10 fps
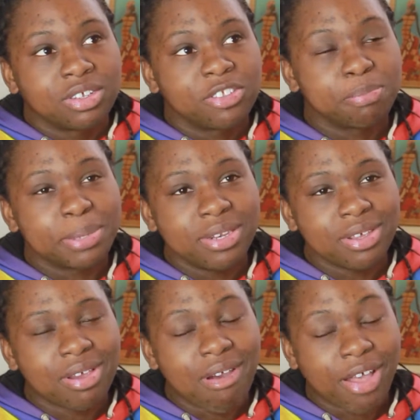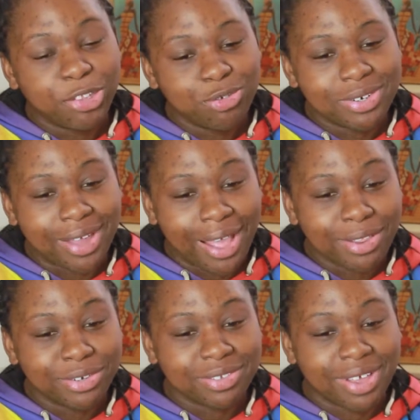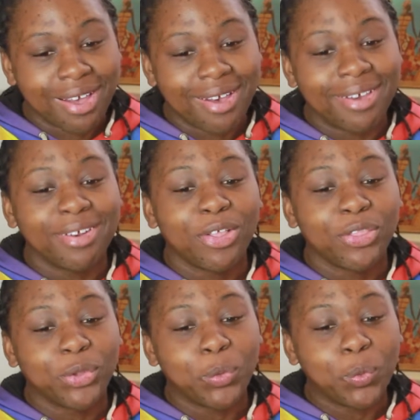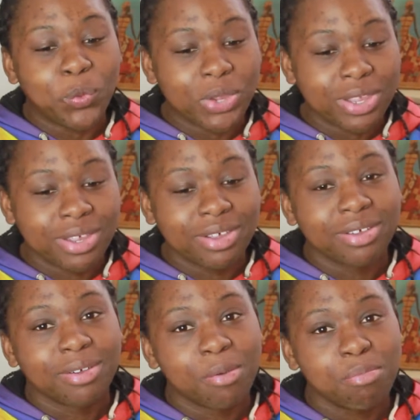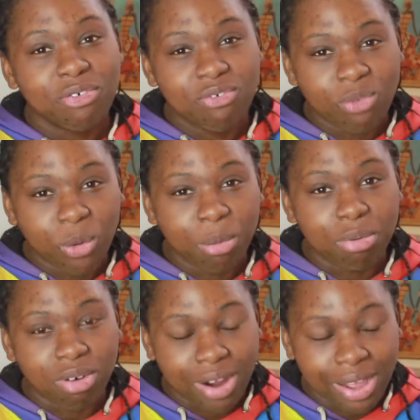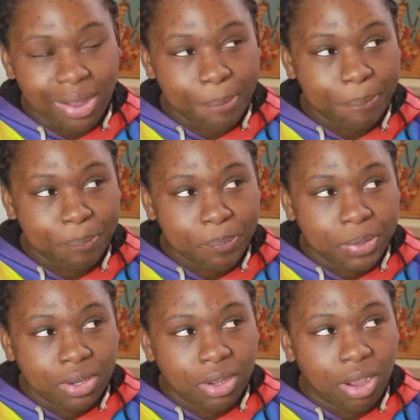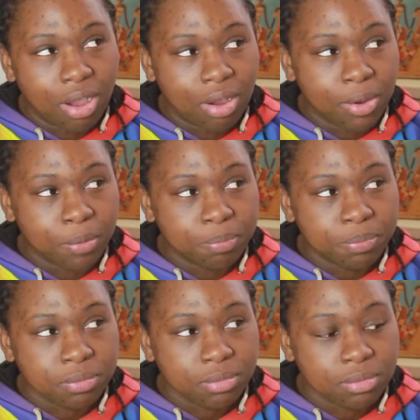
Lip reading: spending $100 on the week before prom. I